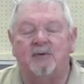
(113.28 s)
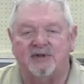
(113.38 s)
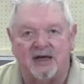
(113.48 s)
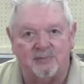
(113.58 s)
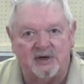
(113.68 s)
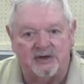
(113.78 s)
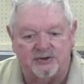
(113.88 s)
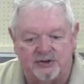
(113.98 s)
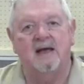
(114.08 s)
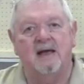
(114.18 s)
What that
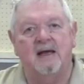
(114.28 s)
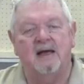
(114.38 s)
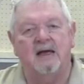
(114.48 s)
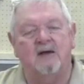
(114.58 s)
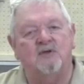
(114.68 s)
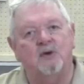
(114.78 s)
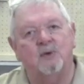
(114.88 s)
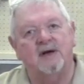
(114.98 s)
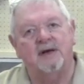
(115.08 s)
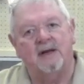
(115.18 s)
means is if you
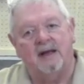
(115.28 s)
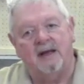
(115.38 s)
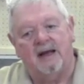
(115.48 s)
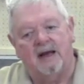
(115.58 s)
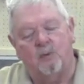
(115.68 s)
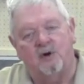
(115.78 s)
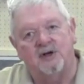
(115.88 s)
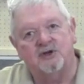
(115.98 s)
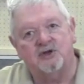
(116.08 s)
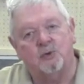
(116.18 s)
ran a one
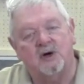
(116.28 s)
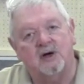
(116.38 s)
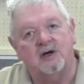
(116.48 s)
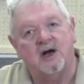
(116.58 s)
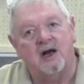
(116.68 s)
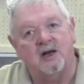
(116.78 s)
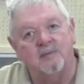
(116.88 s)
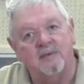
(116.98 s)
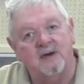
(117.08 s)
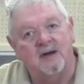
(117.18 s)
inch square
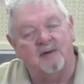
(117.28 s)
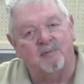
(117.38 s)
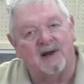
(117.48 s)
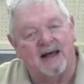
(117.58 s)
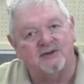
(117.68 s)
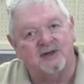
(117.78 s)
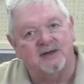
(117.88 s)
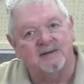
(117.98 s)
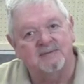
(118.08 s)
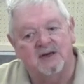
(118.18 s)
column of plastic
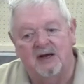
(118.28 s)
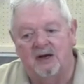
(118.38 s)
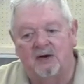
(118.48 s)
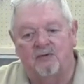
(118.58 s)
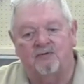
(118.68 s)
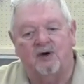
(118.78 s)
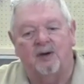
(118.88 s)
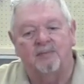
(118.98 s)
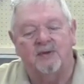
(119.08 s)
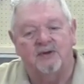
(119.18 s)

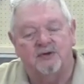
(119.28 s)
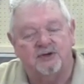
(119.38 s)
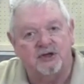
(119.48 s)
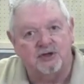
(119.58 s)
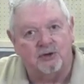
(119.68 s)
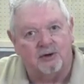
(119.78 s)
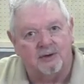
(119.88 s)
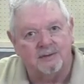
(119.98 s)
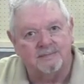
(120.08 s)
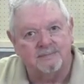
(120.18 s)
from seashore
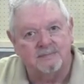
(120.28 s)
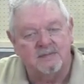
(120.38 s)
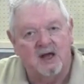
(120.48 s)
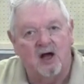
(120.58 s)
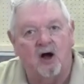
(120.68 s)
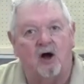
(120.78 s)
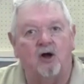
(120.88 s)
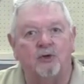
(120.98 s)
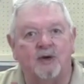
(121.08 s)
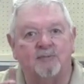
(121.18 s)

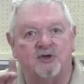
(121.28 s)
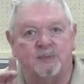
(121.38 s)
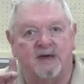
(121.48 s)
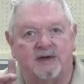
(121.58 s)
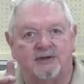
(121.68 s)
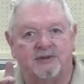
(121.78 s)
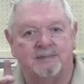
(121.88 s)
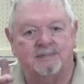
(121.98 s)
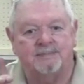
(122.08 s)
all the way up to space